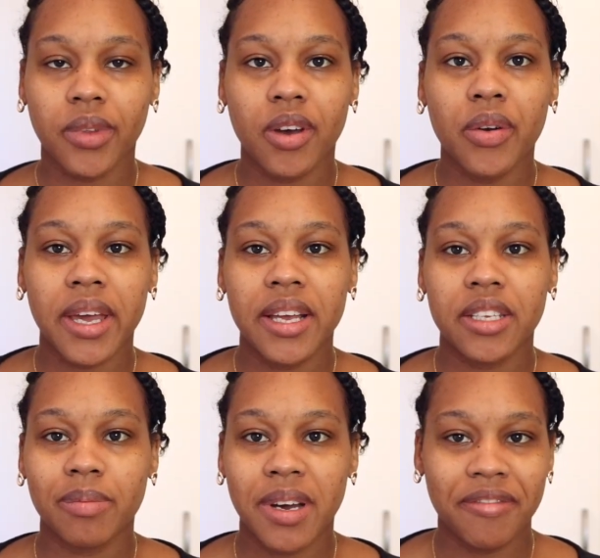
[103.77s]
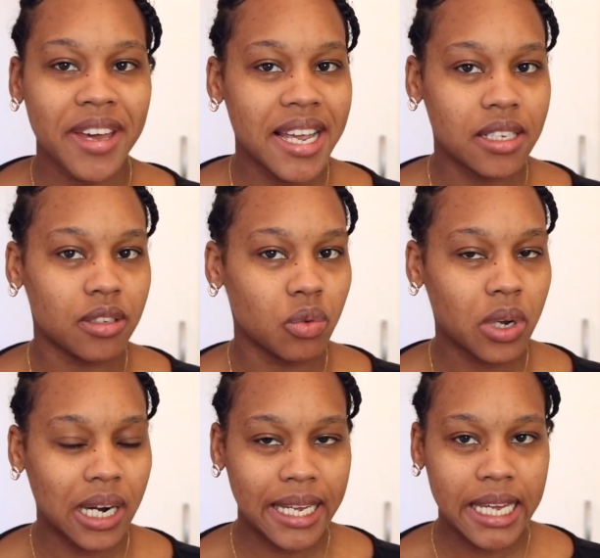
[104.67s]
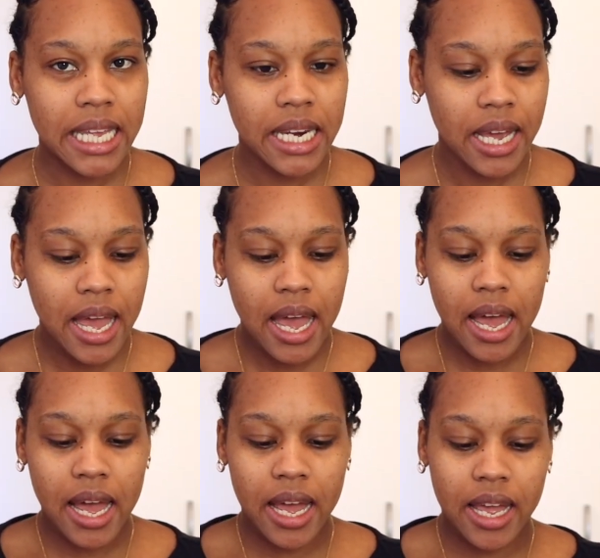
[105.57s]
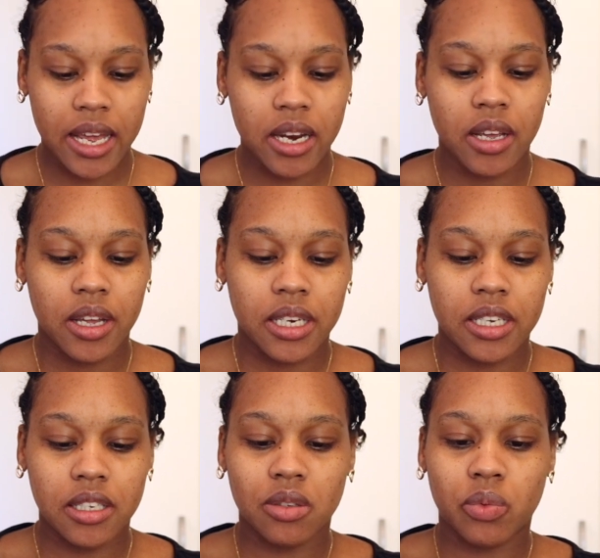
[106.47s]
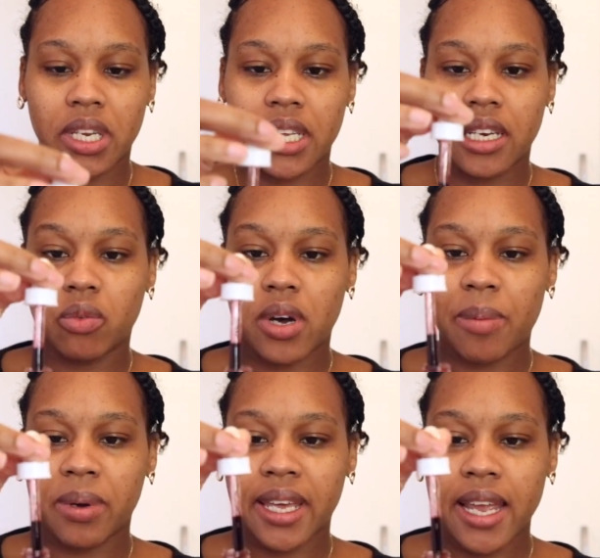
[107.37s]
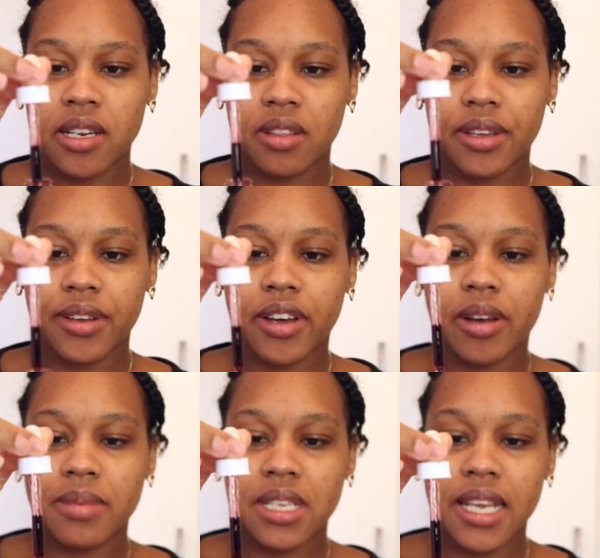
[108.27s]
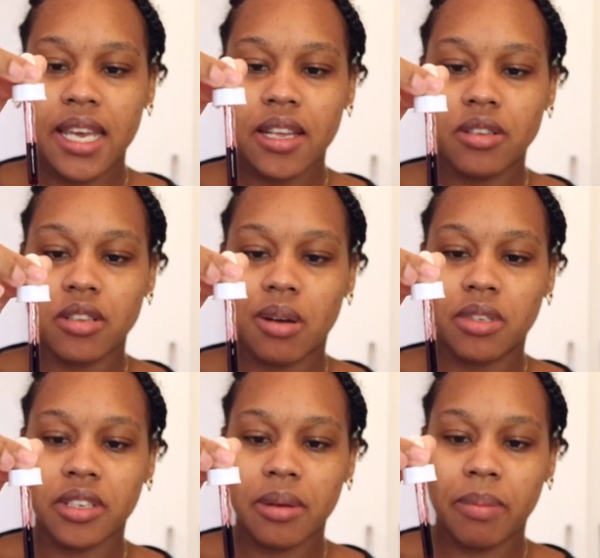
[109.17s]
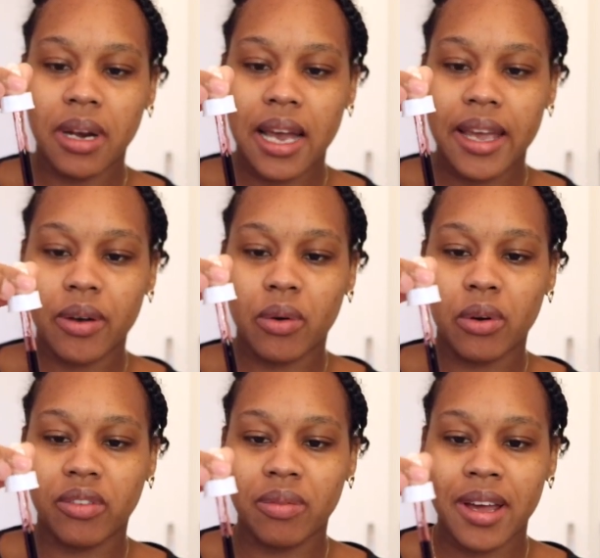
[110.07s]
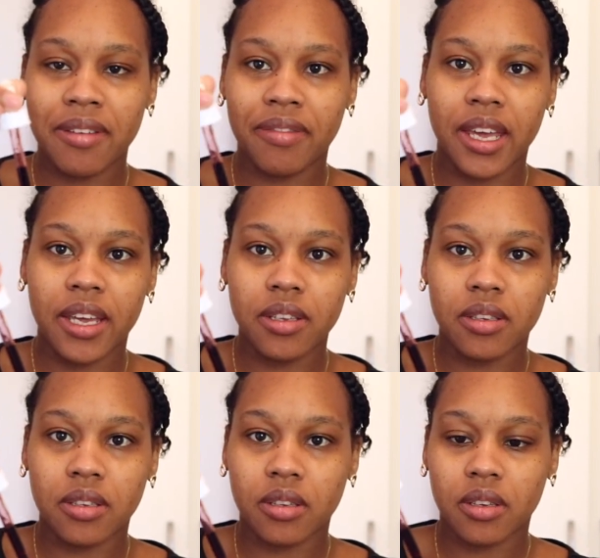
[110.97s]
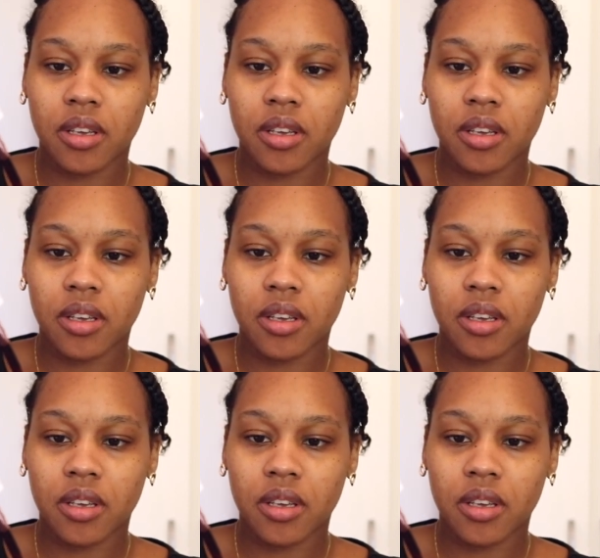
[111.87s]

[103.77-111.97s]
Okay, so my face is all clean, and this is what the little applicator thing comes in. So I'm just going to apply it all over my face.